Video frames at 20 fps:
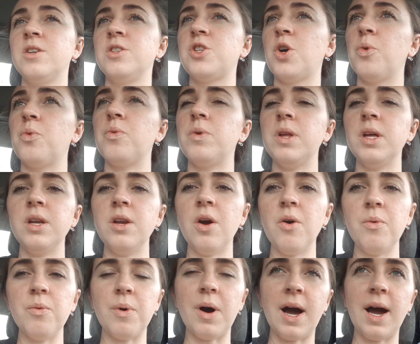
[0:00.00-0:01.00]
Don't really
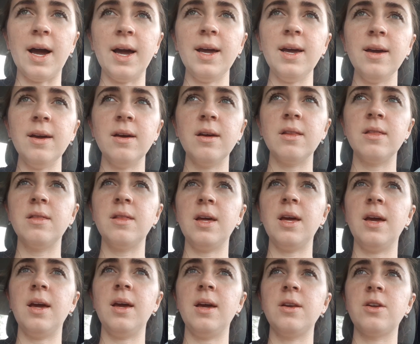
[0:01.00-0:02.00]
know why.
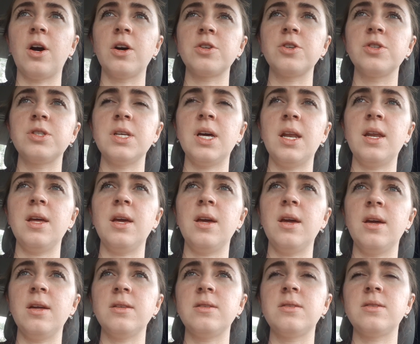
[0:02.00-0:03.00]
The doctor said
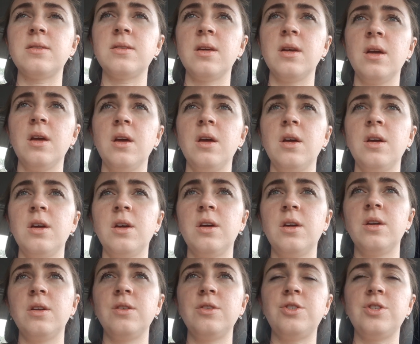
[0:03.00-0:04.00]
it's
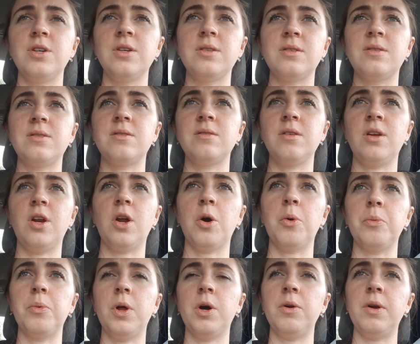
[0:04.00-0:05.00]
just, you
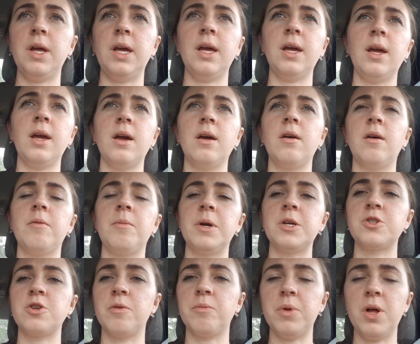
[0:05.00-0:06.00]
know, bloating, a
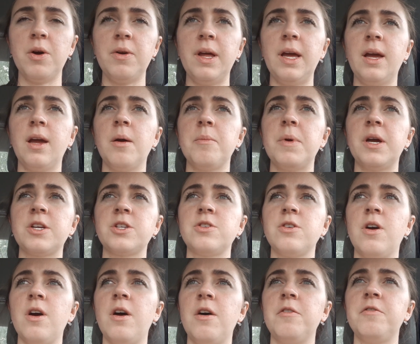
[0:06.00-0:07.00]
mixture of bloating, a
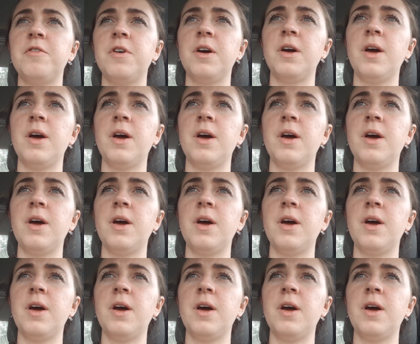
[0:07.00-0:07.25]
mixture of